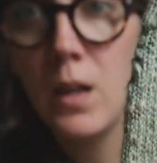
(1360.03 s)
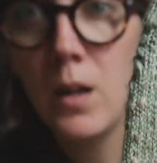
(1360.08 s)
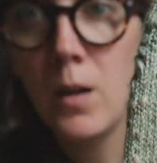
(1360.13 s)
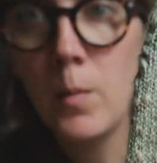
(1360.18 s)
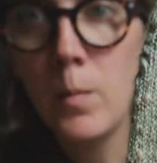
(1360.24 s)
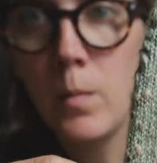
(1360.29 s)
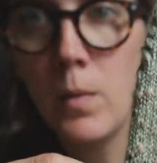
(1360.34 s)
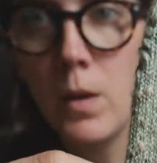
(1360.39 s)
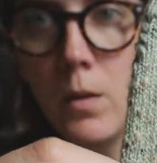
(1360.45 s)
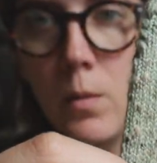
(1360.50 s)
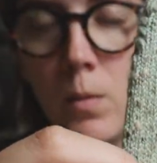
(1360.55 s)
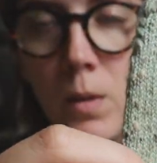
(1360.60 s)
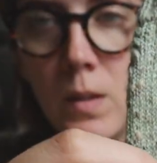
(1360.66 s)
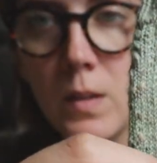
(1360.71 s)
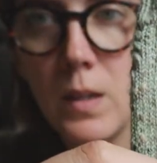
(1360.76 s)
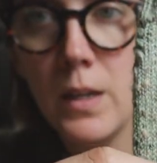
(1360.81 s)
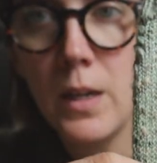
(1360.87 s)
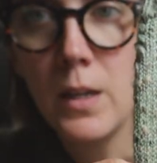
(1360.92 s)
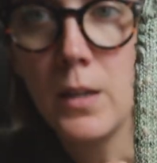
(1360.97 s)
And I'm
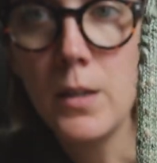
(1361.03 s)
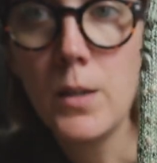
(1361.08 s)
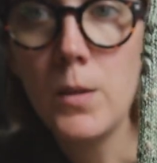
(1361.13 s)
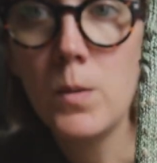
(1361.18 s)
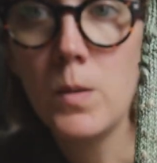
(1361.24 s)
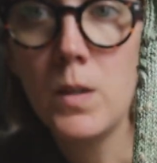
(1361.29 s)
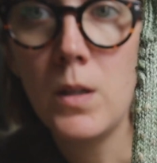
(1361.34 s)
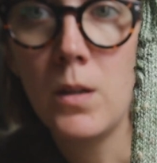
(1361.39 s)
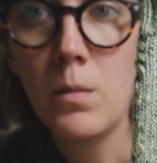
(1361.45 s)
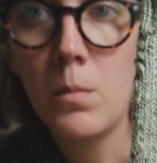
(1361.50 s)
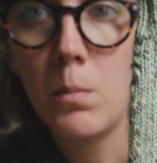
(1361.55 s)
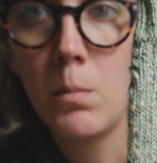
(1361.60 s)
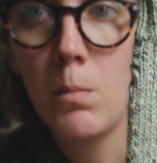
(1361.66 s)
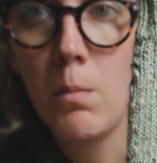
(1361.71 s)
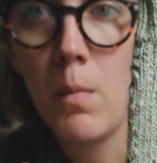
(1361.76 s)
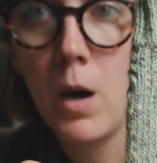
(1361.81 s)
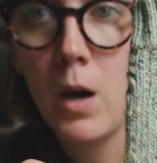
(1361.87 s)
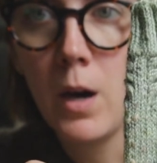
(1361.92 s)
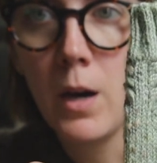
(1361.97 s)
once again
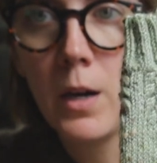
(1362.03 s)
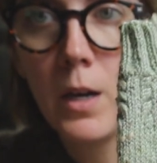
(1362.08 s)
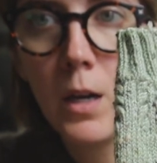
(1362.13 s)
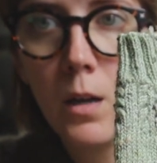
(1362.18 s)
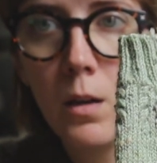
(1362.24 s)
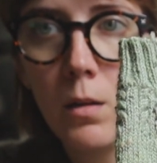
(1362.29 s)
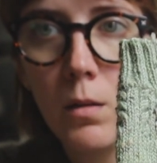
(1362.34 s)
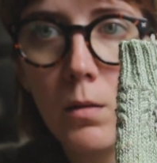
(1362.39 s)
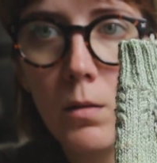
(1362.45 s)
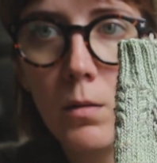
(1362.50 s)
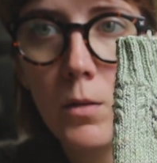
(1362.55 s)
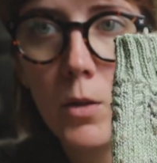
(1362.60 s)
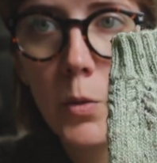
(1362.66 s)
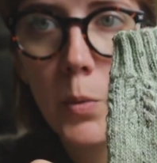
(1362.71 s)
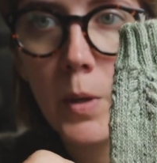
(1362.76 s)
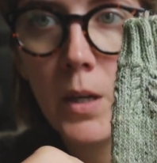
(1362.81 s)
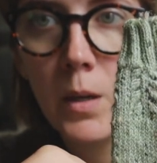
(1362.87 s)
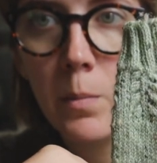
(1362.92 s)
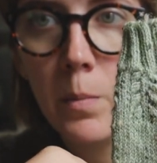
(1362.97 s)
using my
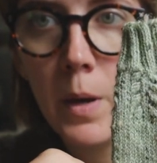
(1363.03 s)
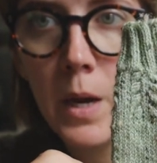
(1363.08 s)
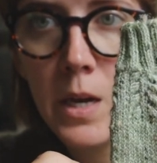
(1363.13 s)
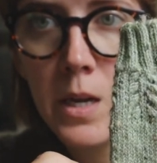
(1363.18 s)
tweed